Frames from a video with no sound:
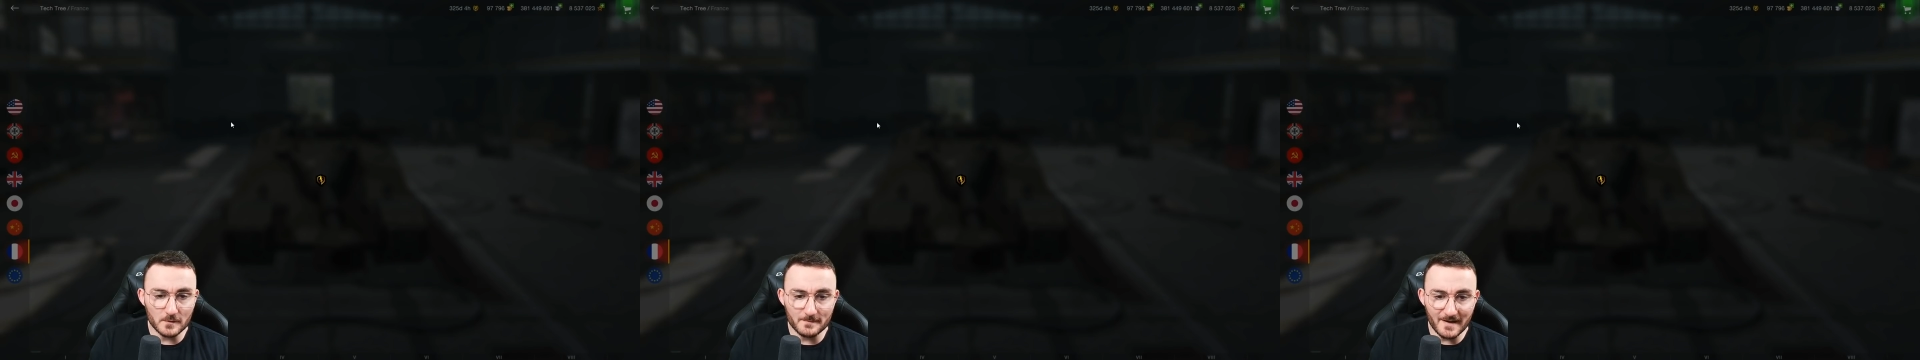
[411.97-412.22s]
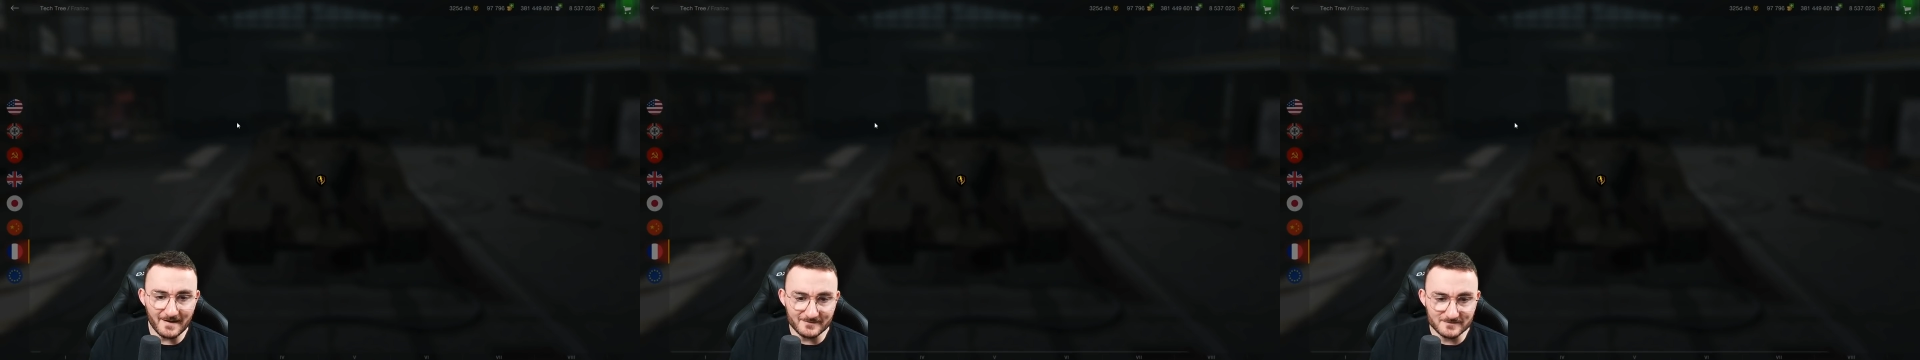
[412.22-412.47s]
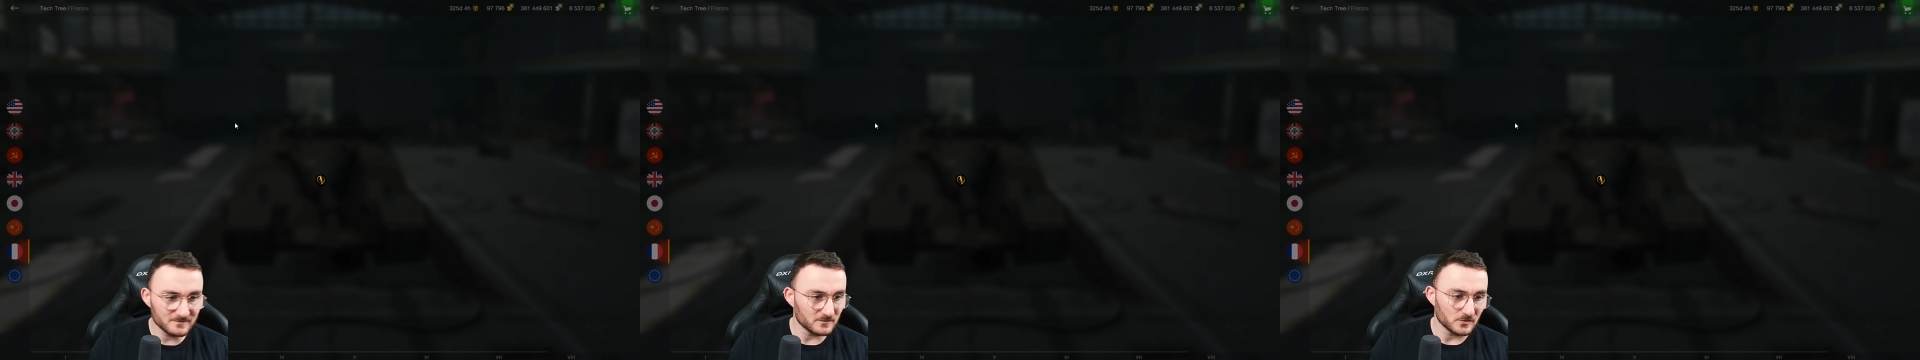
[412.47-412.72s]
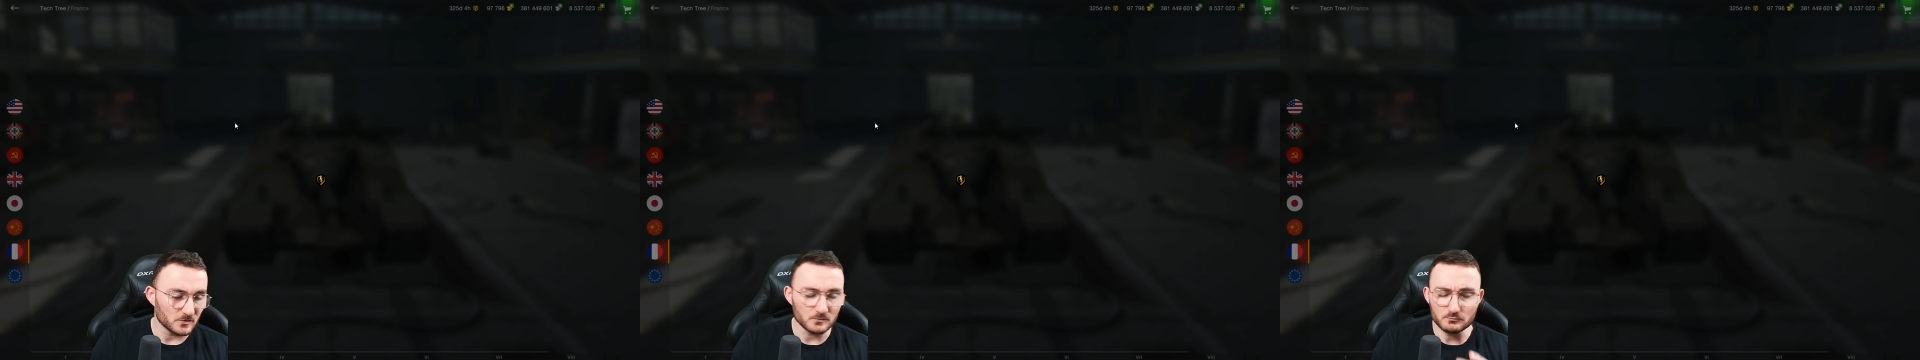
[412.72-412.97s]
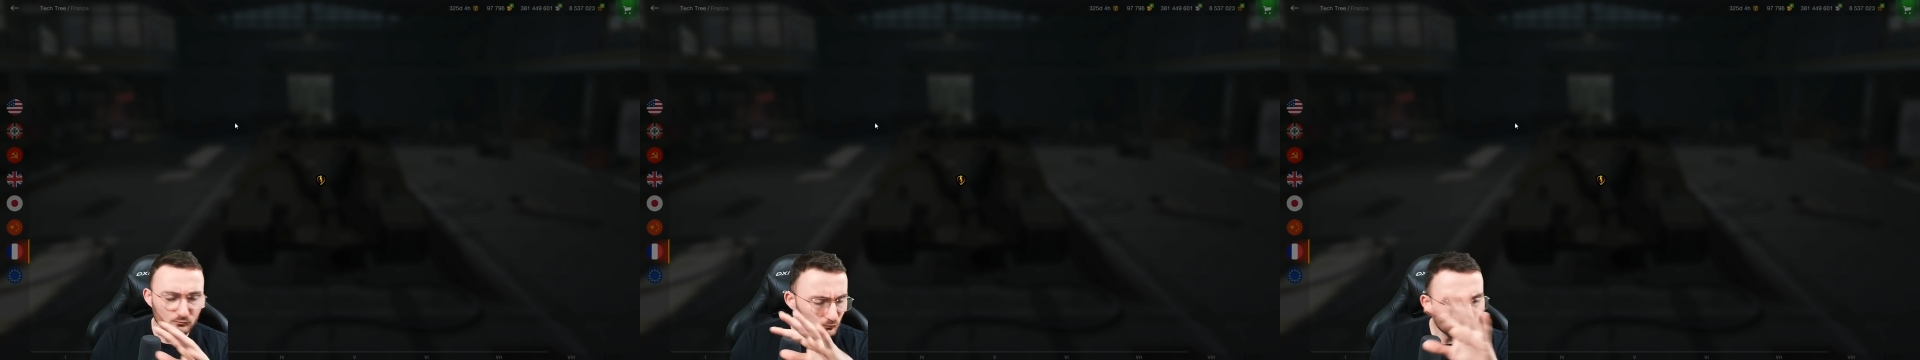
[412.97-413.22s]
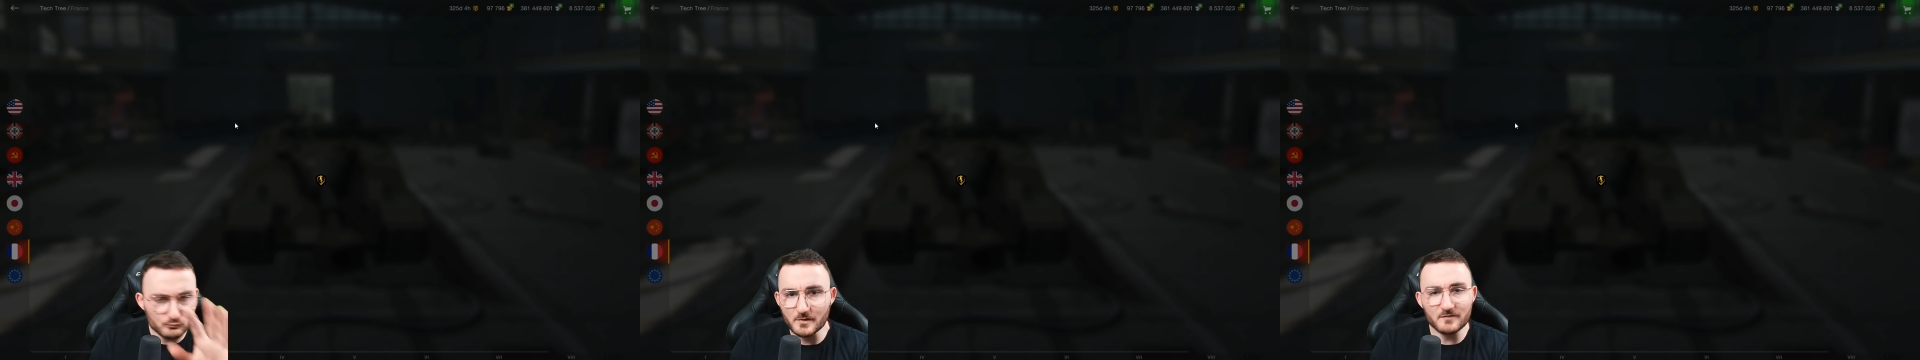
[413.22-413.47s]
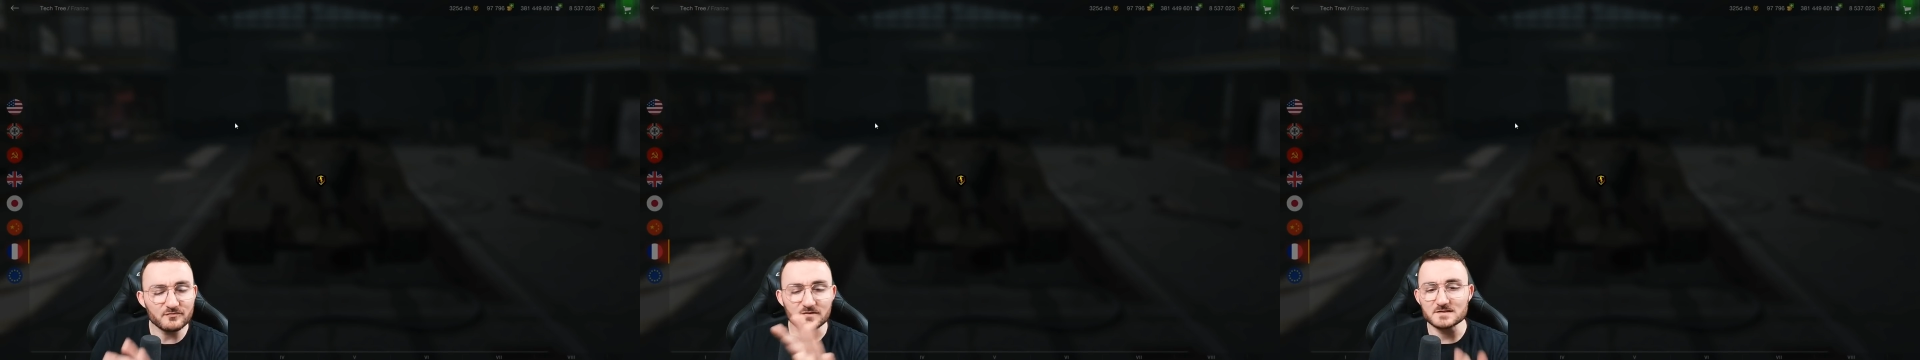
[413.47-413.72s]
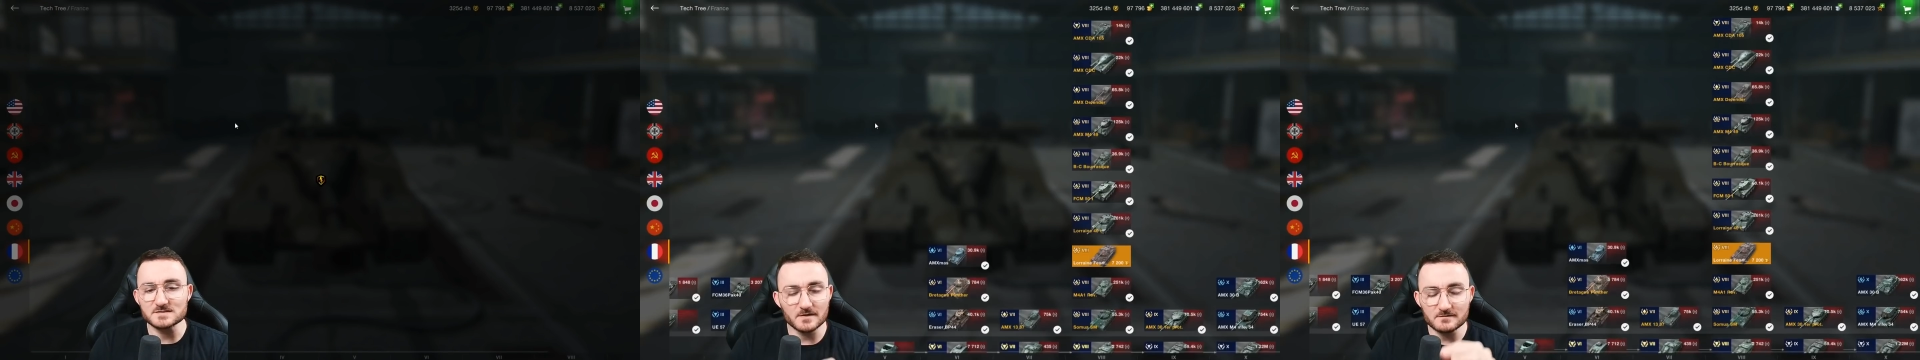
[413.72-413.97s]
about briefly,
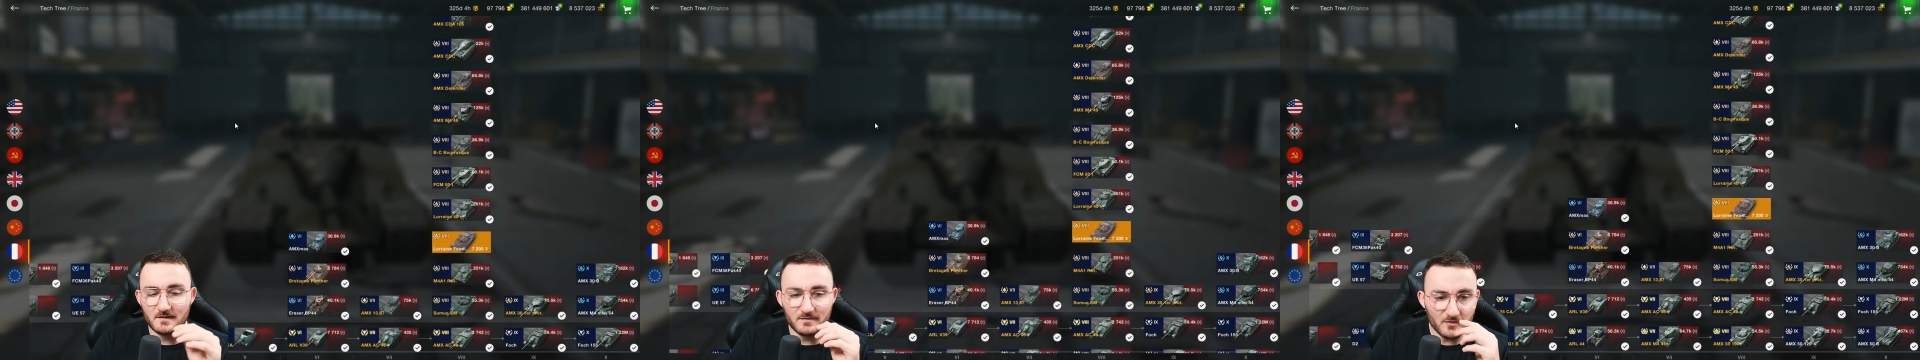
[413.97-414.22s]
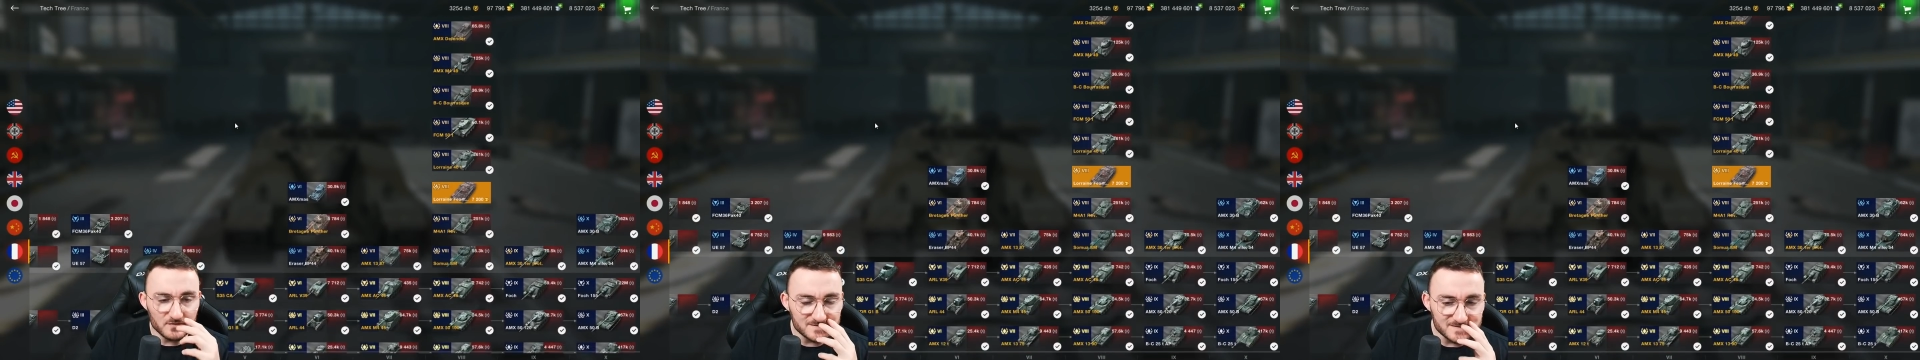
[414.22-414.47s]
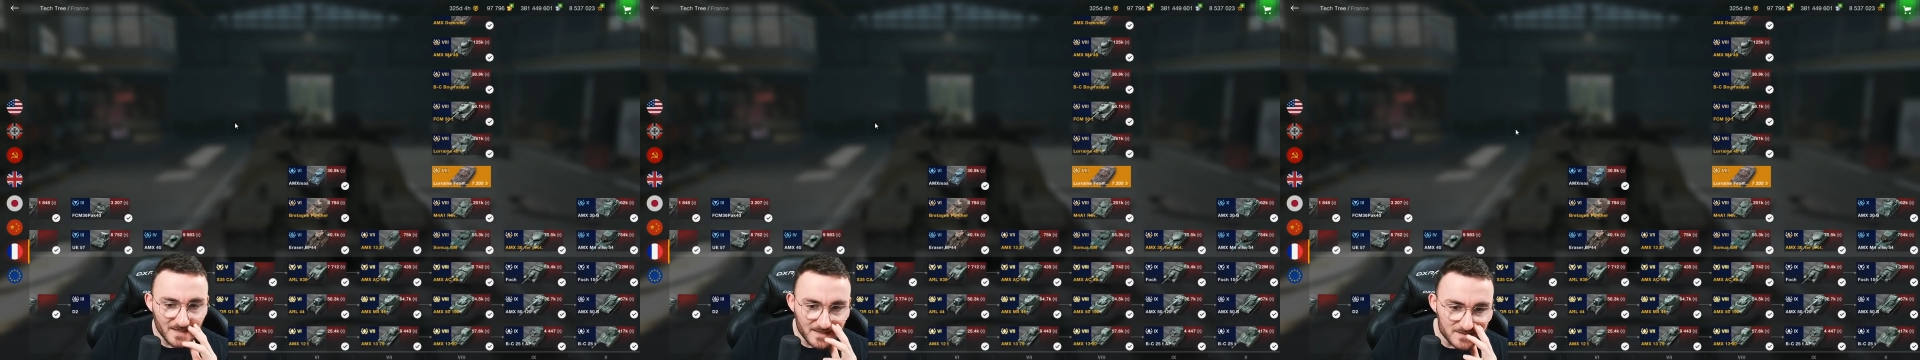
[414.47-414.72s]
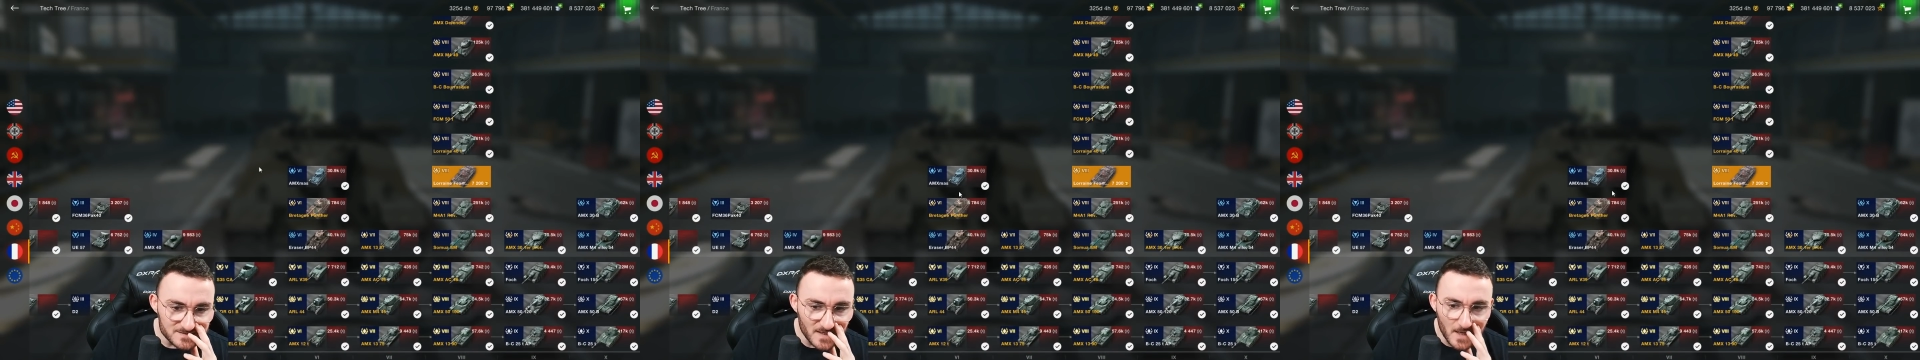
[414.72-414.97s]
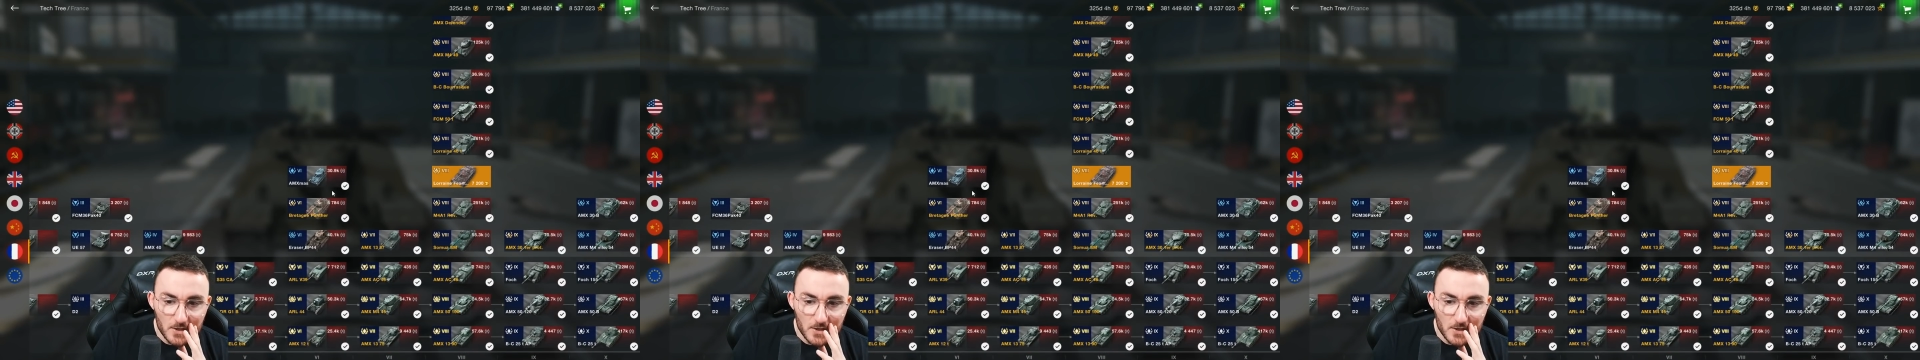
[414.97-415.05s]
it's going to take 30 seconds,